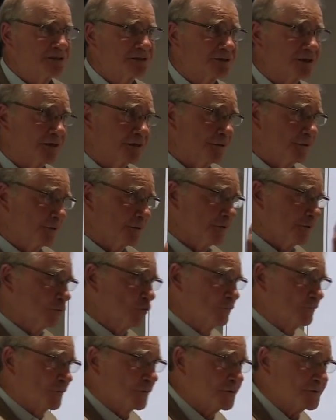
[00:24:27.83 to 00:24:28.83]
and say,
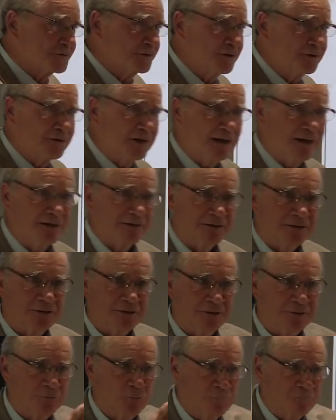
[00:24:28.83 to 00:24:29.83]
you focus on that,
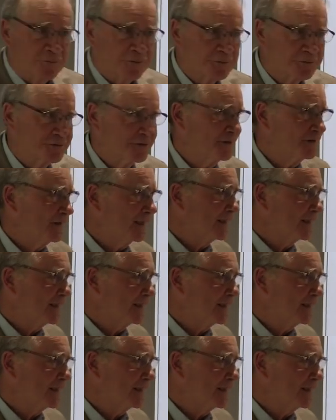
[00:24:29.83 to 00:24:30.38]
you focus on